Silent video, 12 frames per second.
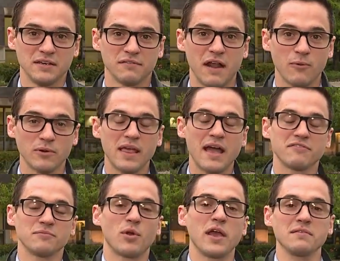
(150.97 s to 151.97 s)
For now, we're live
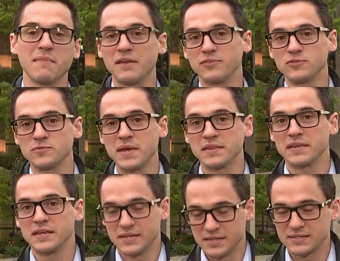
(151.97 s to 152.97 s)
in Brighton. Matthew Smith,
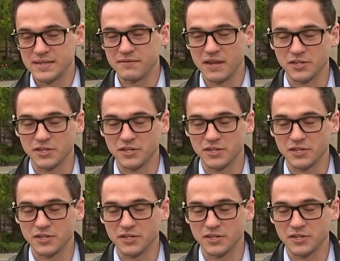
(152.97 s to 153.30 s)
7